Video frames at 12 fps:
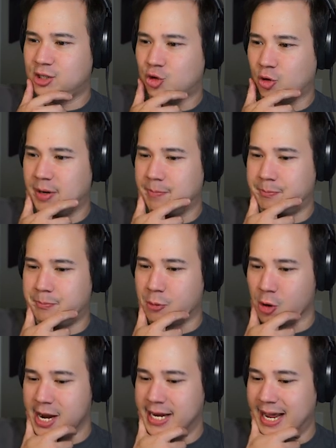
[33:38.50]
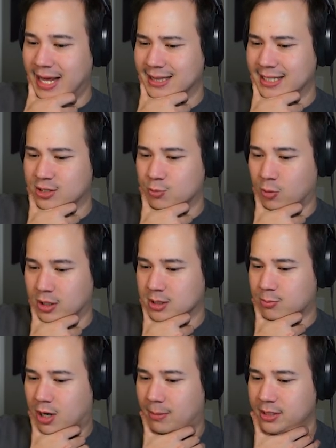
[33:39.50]
string break at least once.
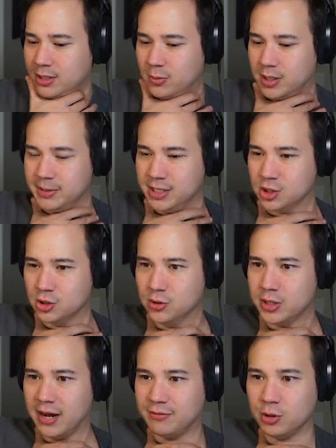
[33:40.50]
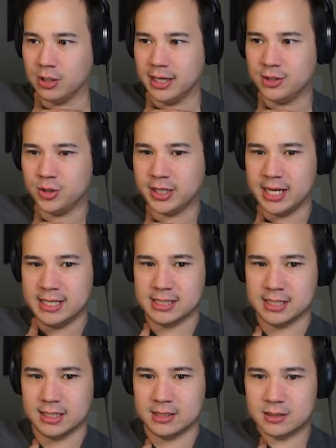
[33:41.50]
Probably don't want to be sued after electric
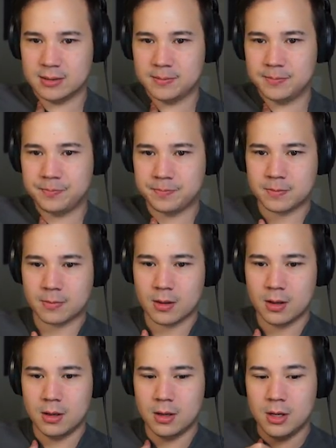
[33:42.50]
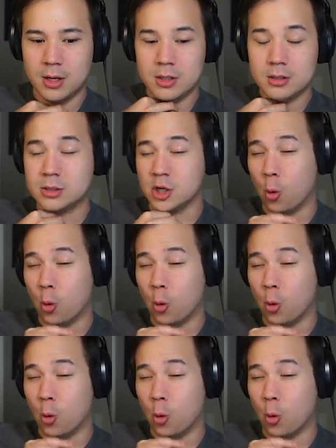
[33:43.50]
incident. So